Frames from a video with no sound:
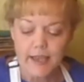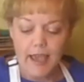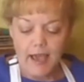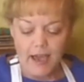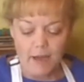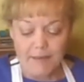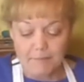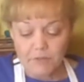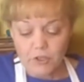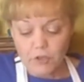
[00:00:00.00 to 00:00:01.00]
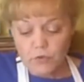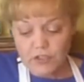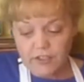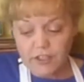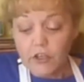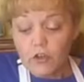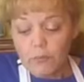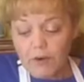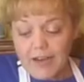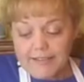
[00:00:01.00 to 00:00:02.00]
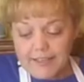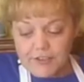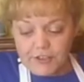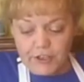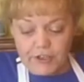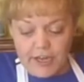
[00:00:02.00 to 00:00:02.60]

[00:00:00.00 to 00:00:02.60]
I'm going to use this little processor.